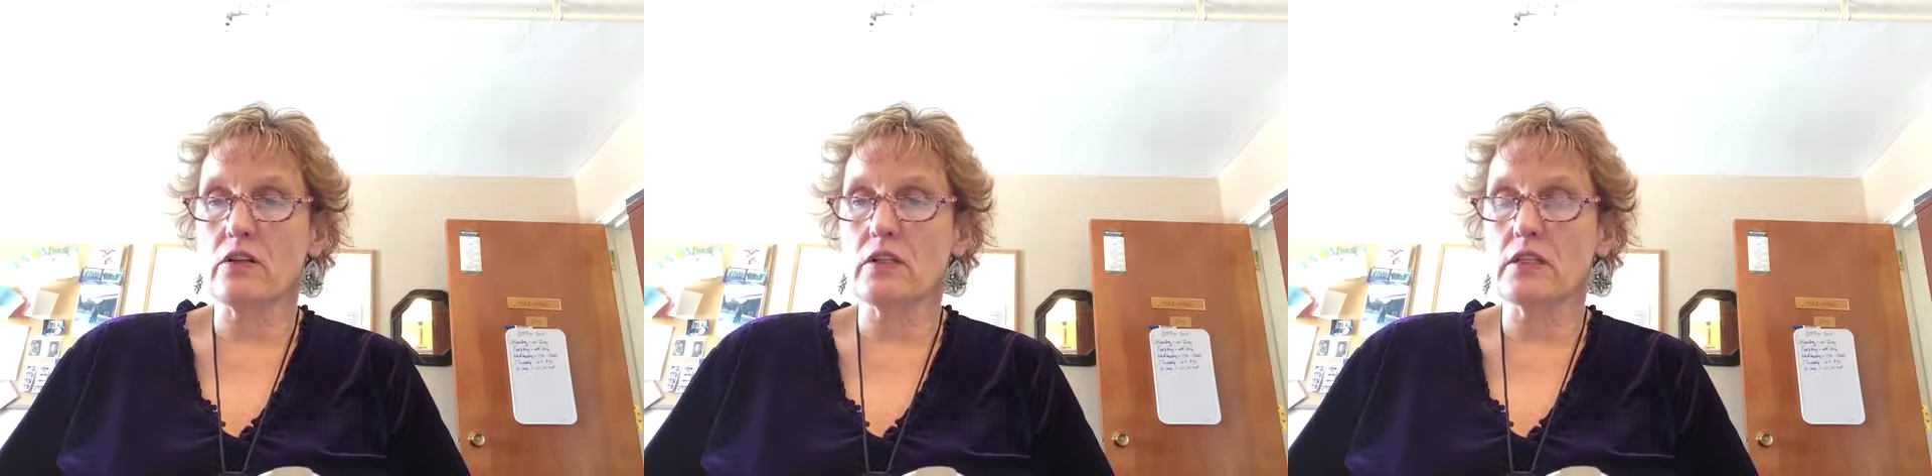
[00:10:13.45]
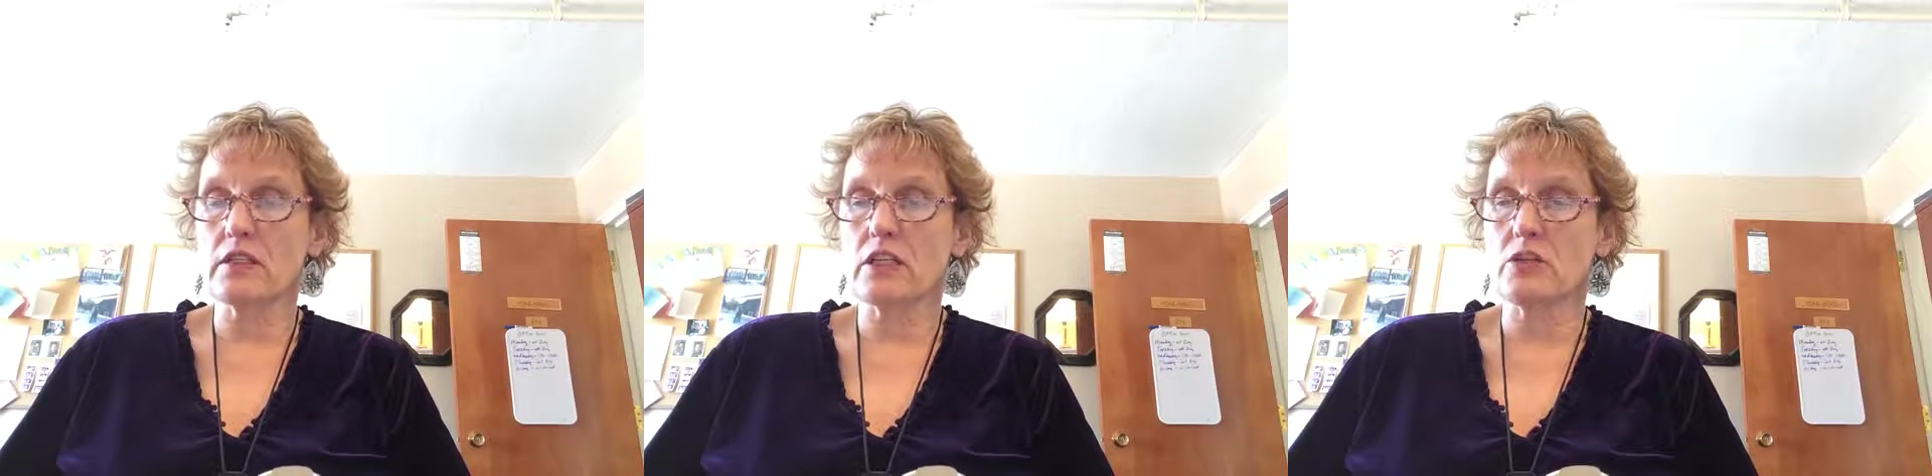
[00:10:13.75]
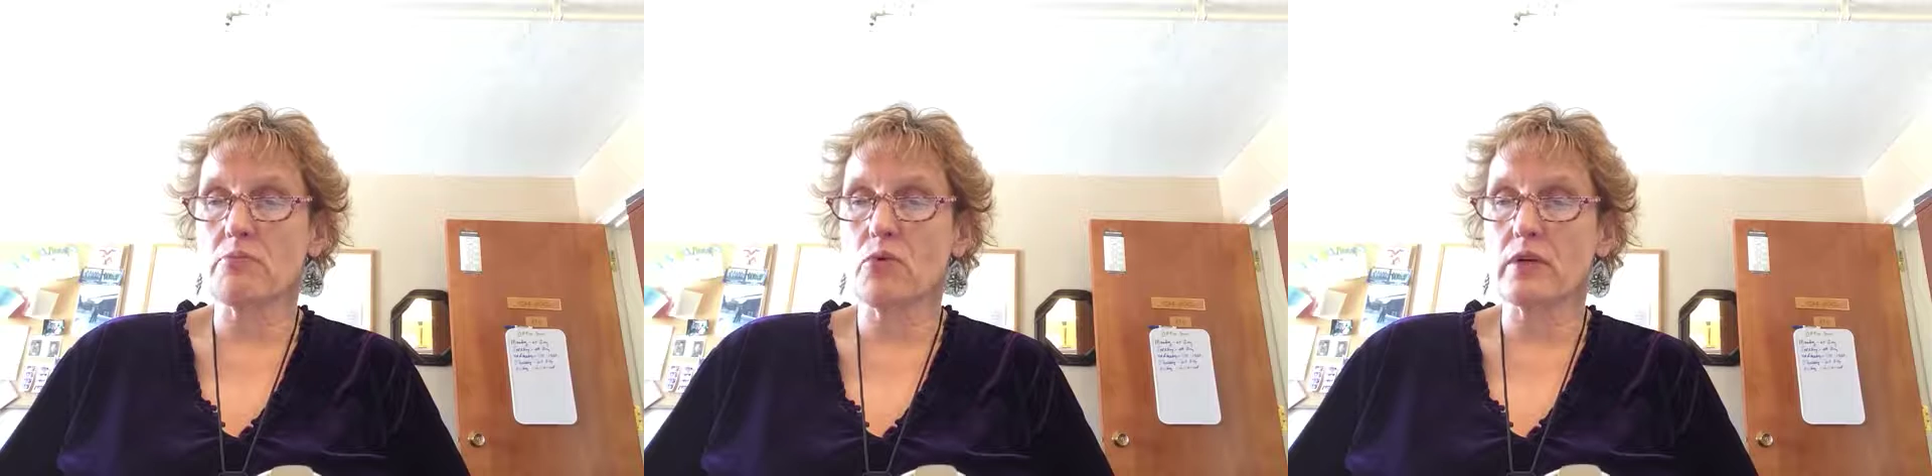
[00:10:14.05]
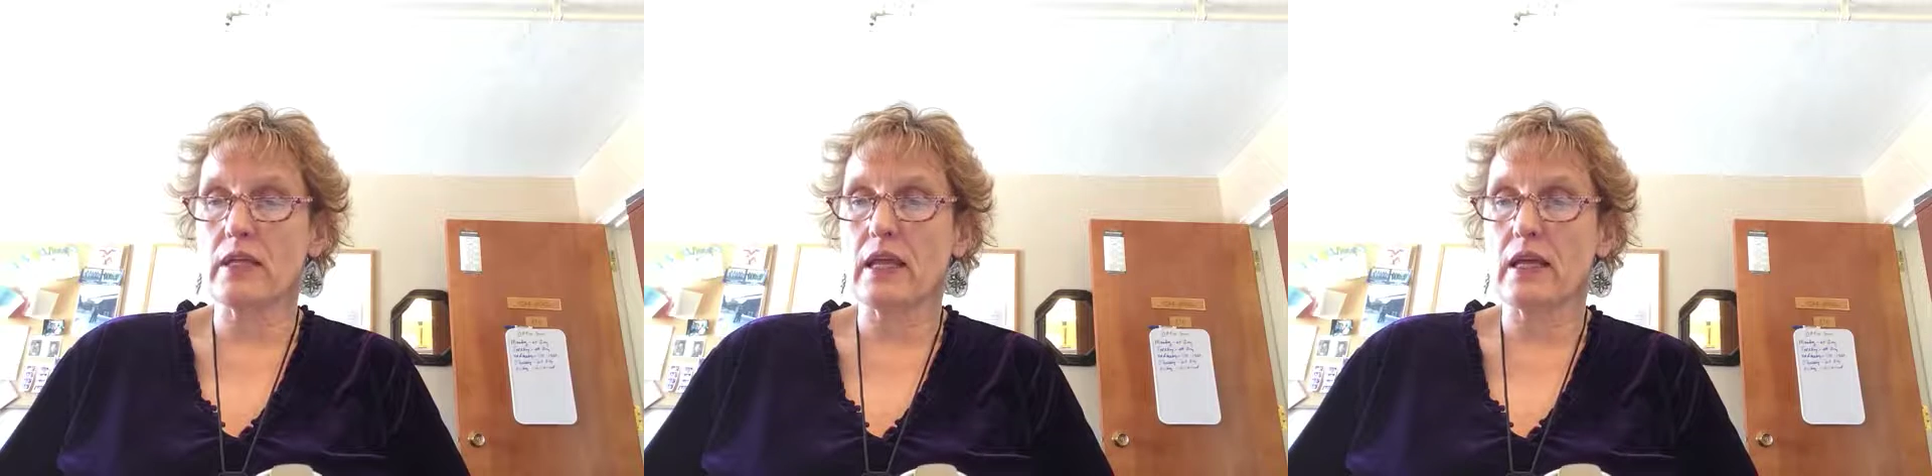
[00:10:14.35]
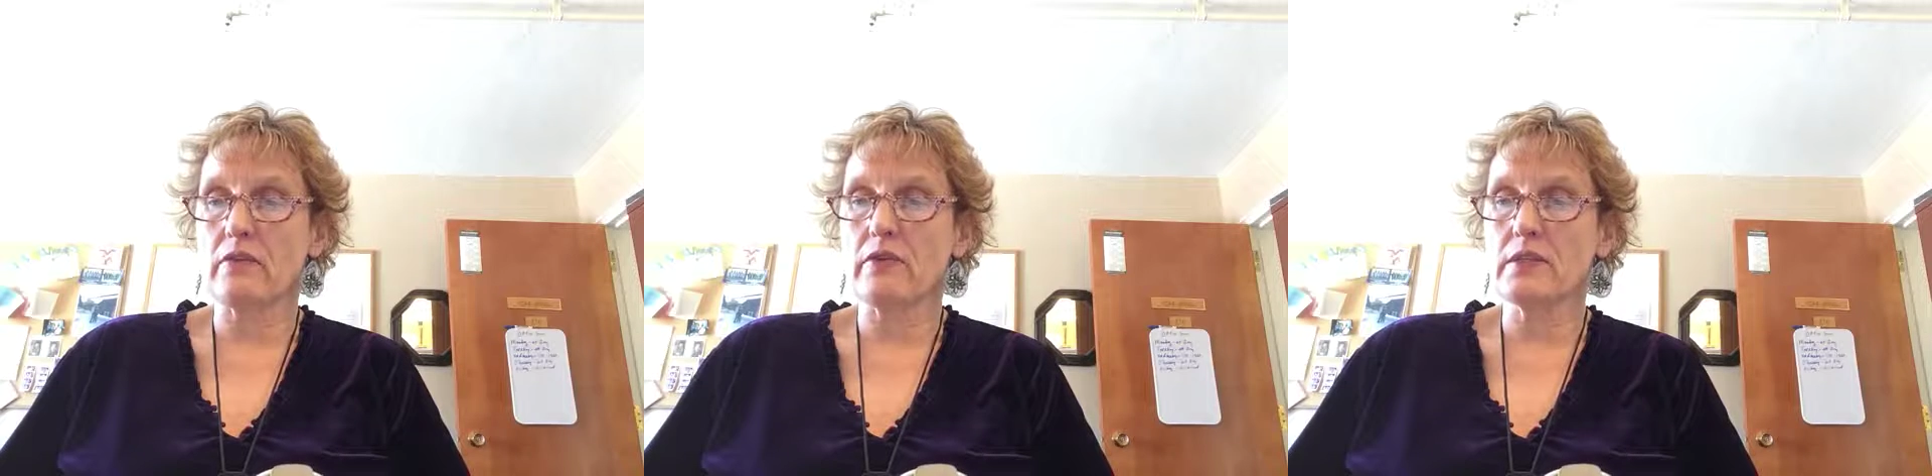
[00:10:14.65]
on the discussion board in
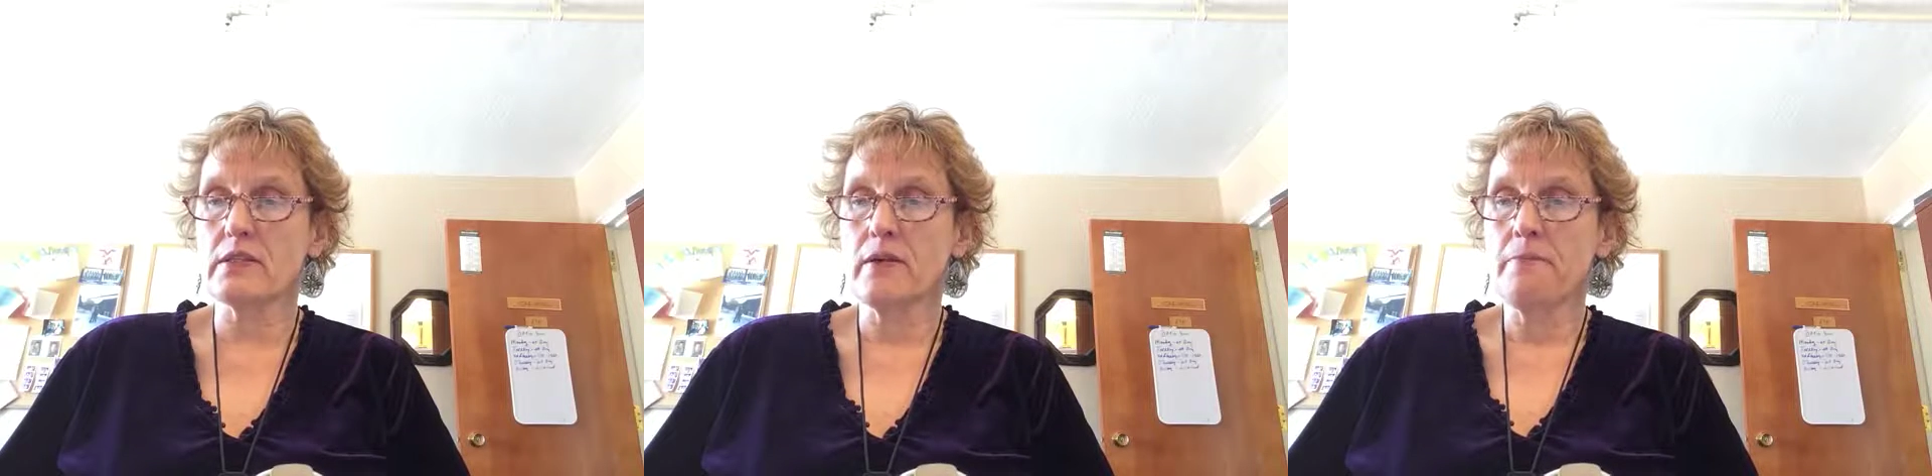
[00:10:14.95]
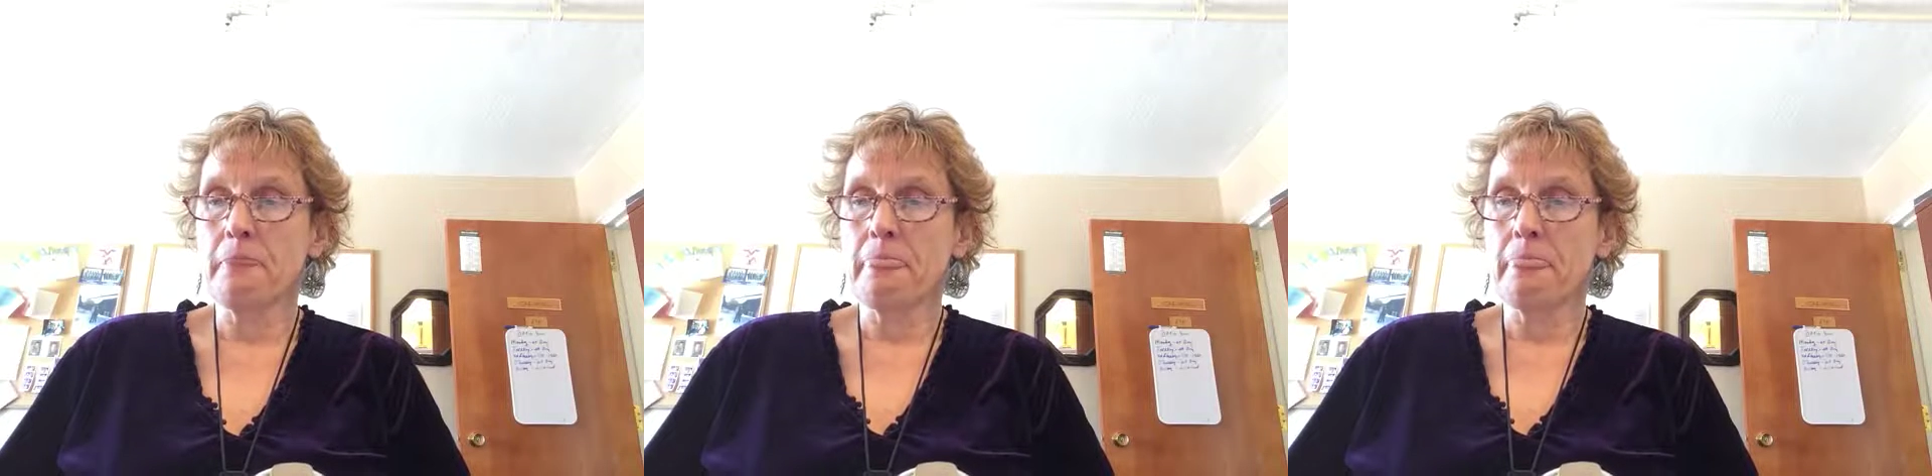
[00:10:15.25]
Canvas.